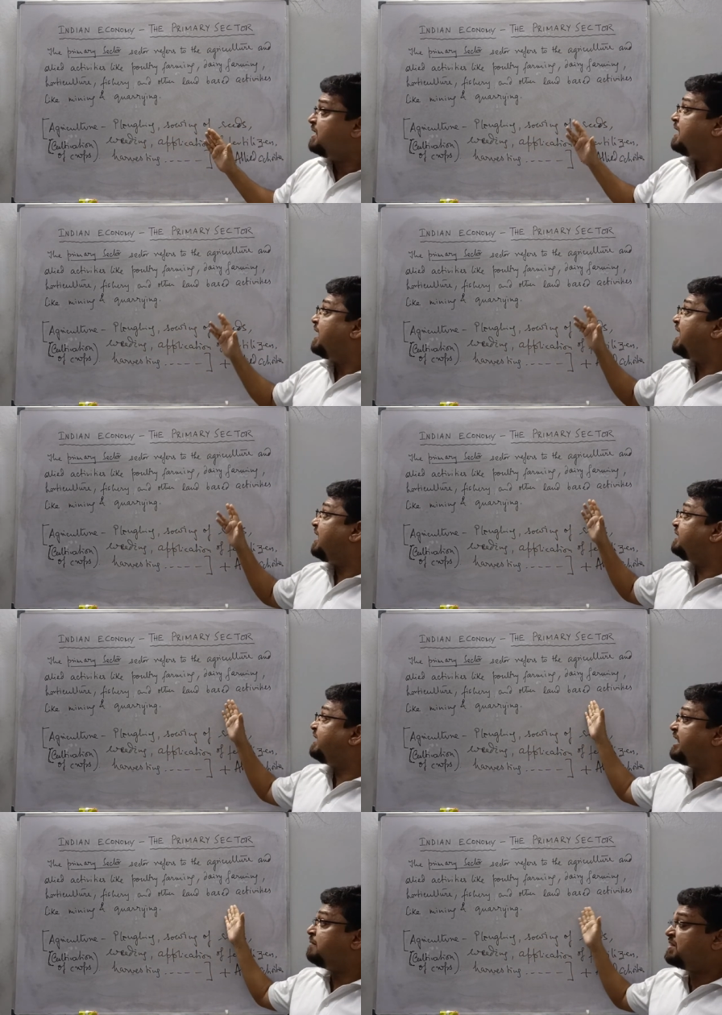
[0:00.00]
and
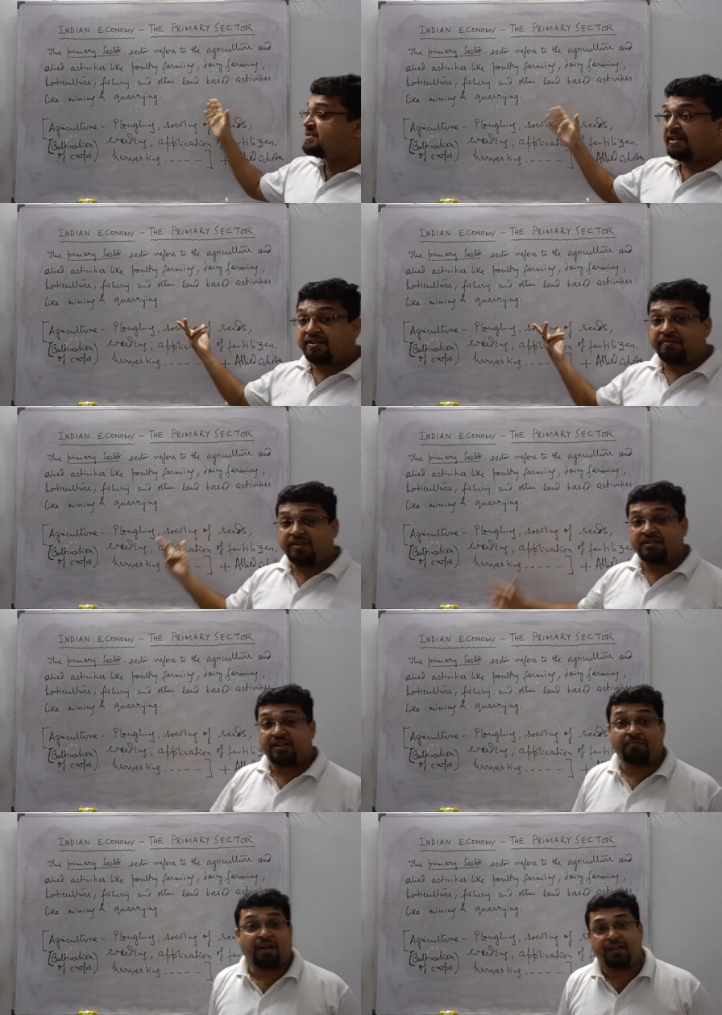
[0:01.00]
land-based activities
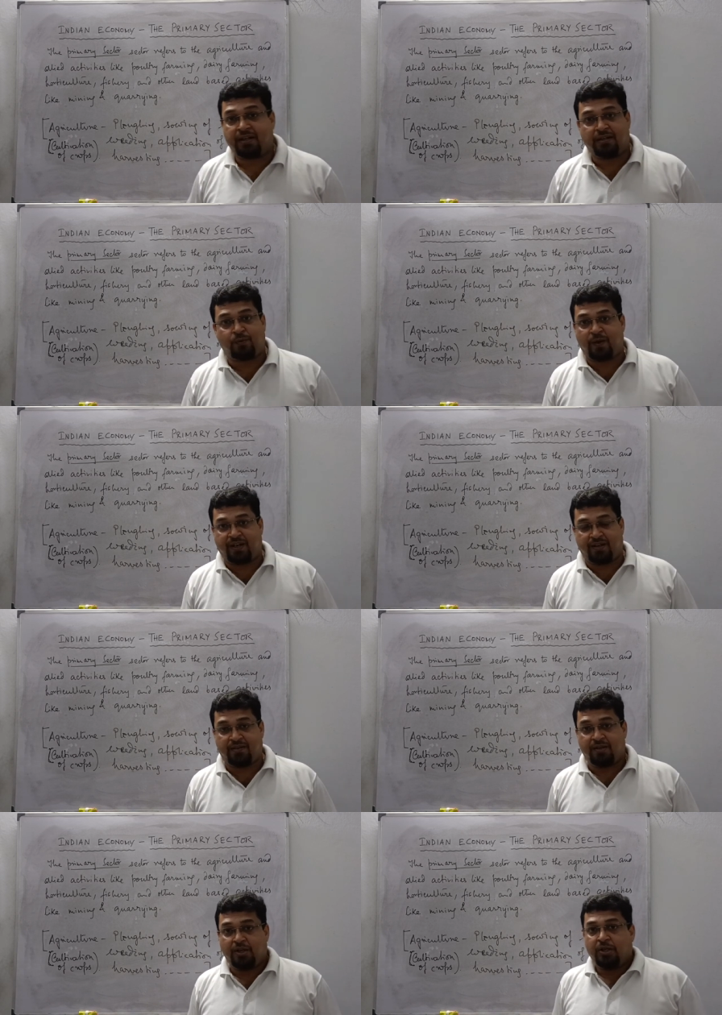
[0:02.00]
like mining and quarrying.
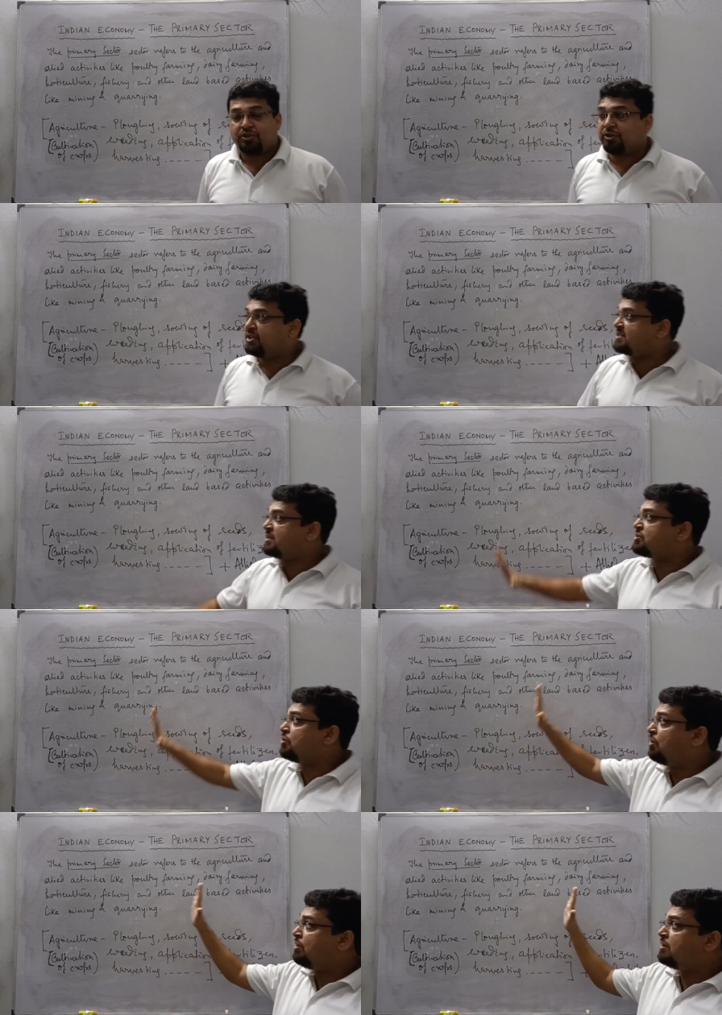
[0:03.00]
So this is
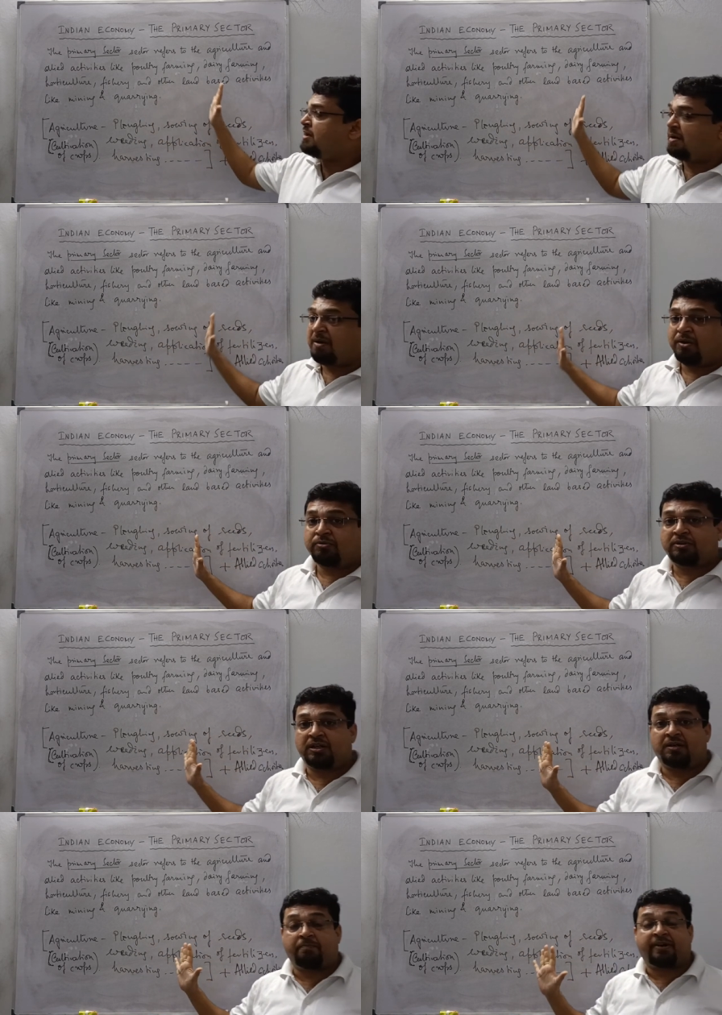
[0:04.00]
all about
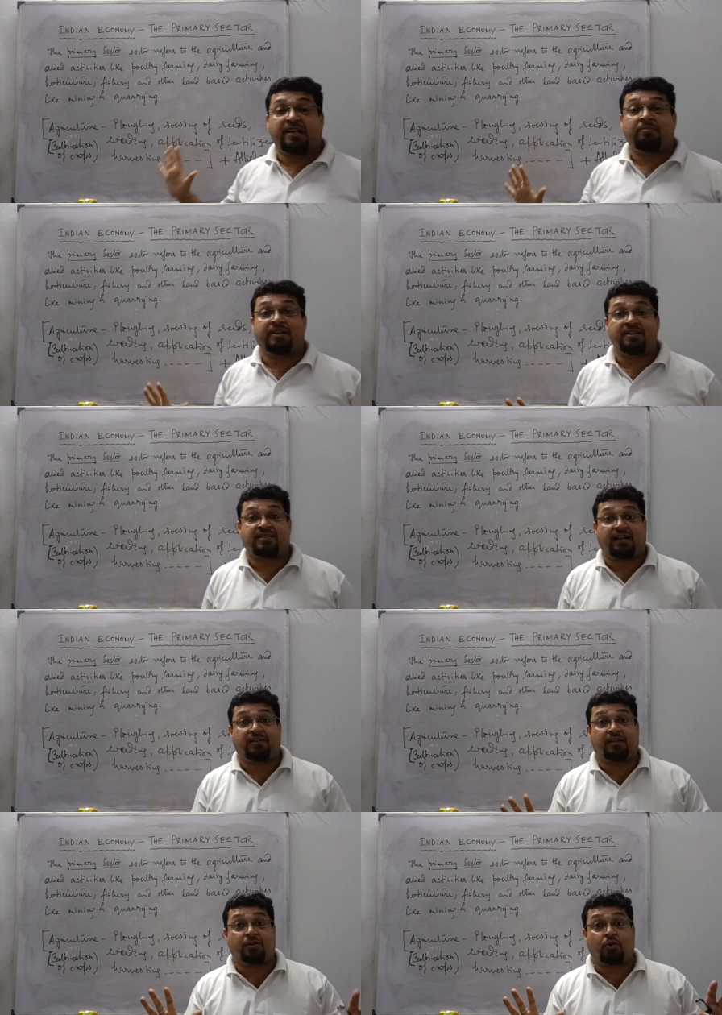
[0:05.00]
the primary
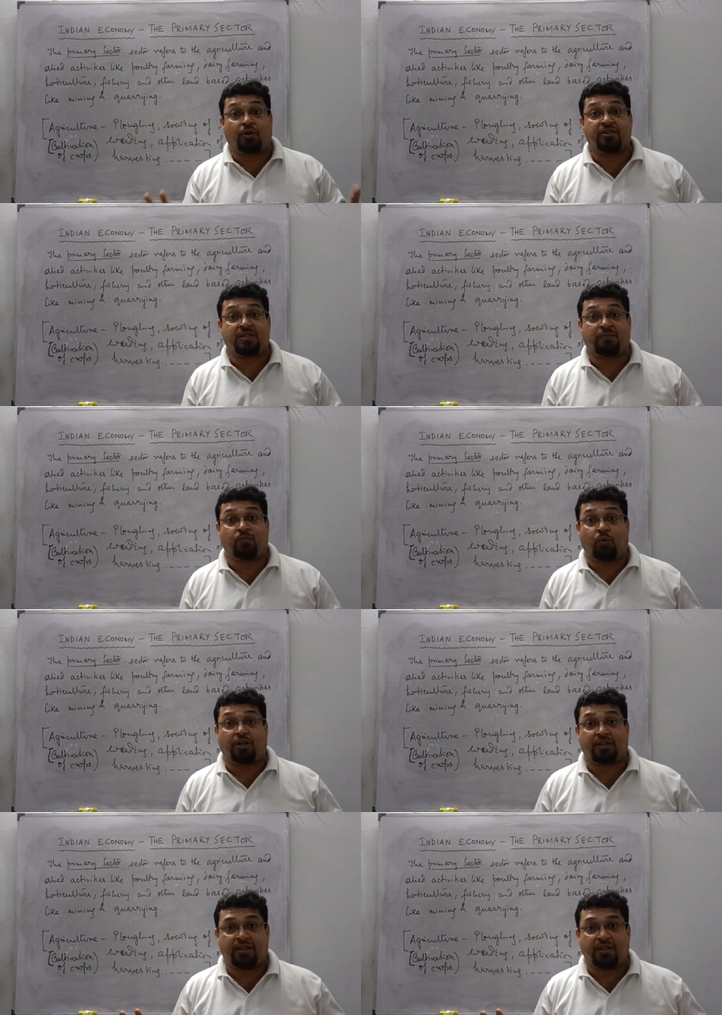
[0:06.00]
sector concept. What